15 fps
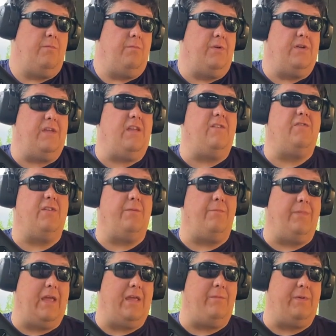believe that
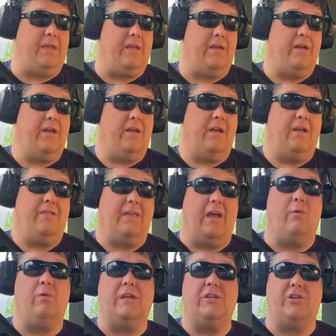maybe that
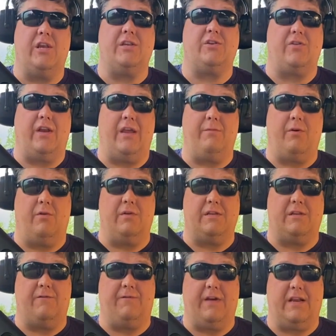Winchester ammo was
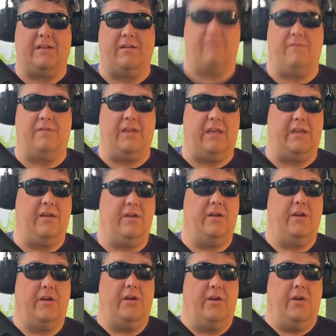defective. The
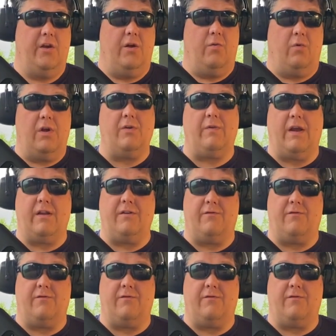one round